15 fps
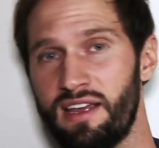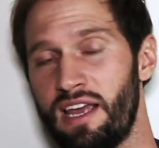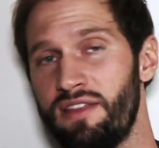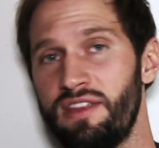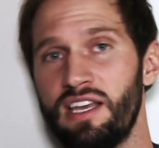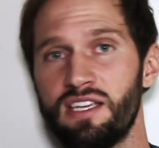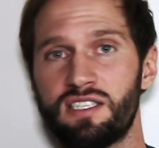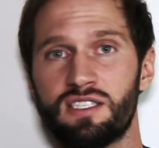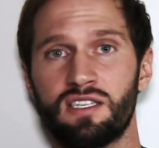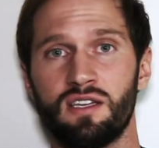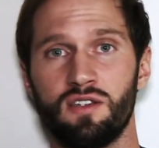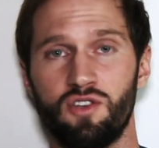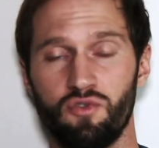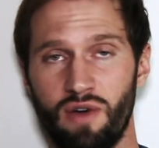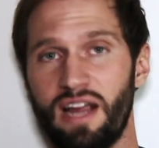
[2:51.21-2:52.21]
And this
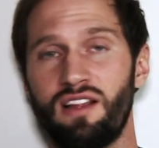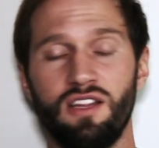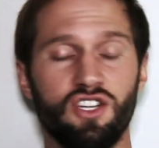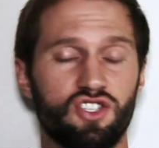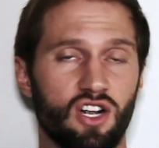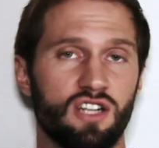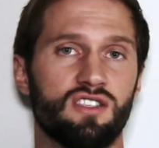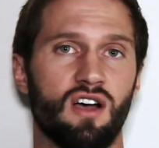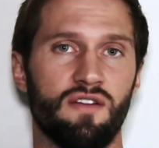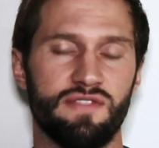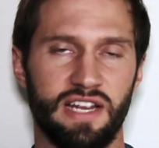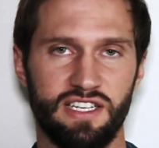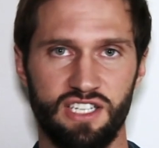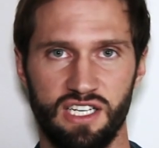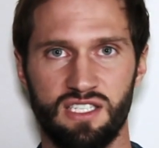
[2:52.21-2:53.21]
directly shuts off
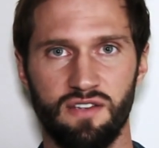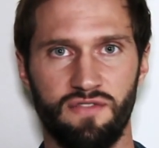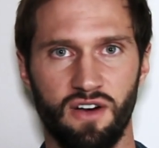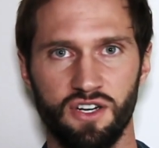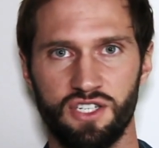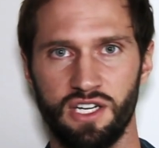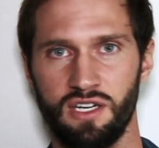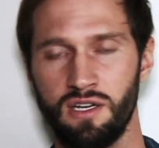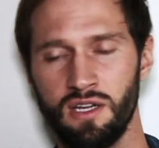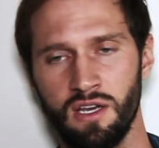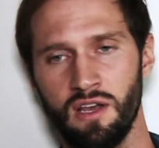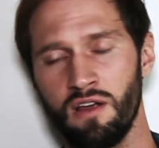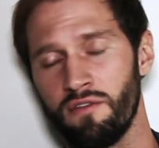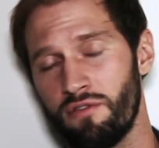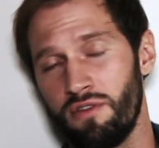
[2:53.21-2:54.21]
digestive function
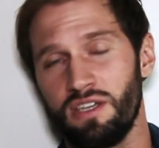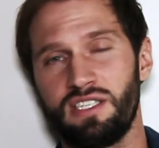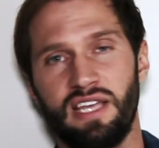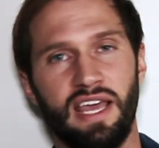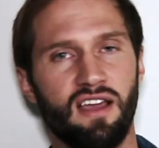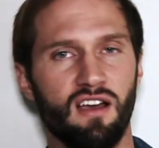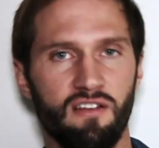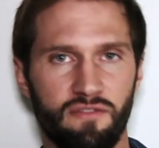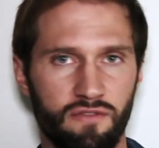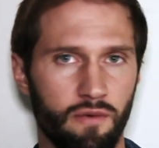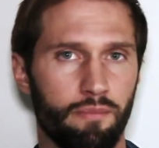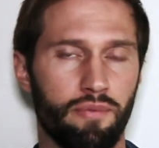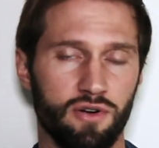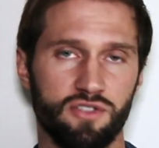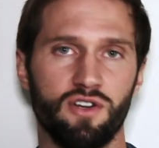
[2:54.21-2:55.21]
for the sake of
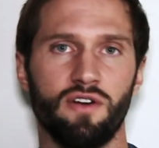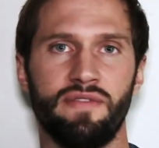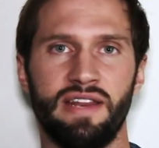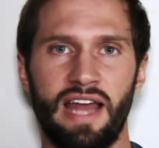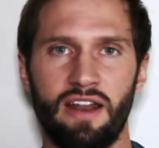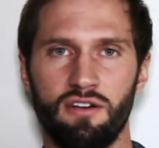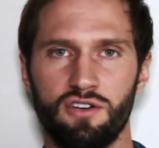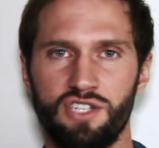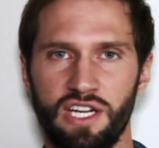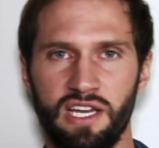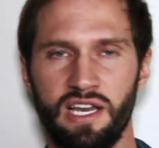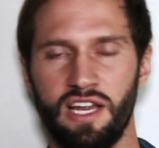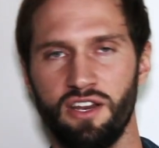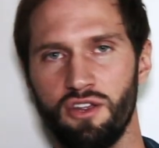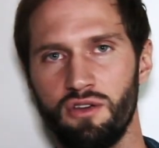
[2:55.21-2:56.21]
preserving energy
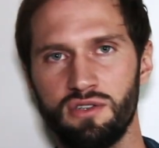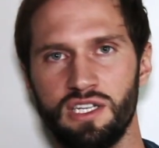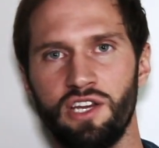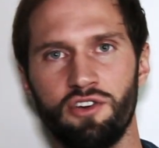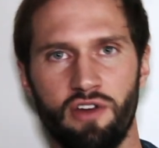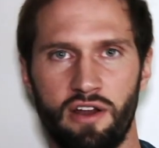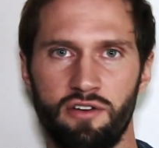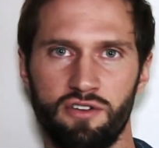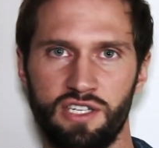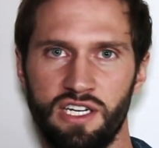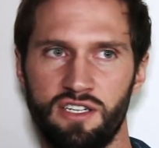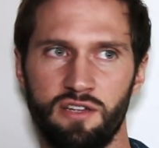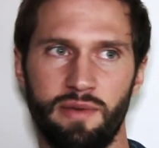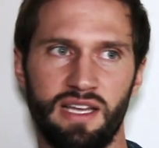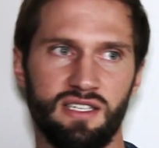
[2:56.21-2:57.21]
and using your energy
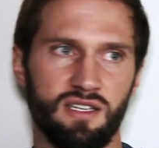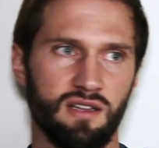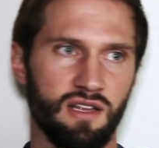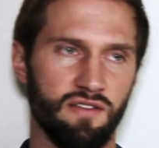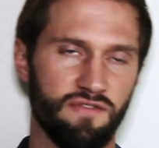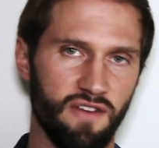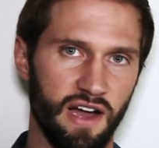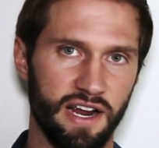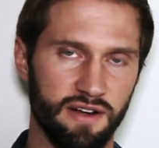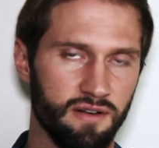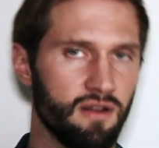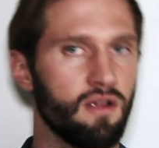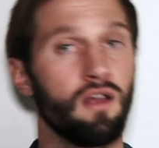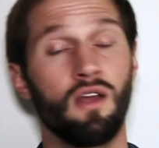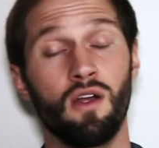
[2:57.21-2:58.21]
to basically fight
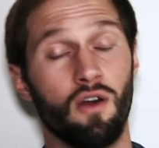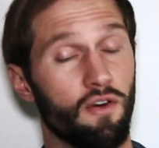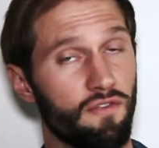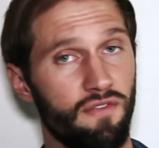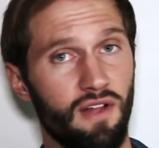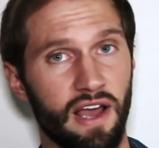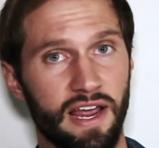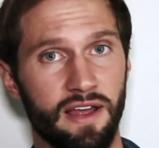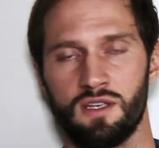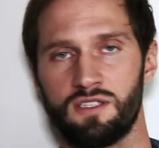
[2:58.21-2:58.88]
or flight.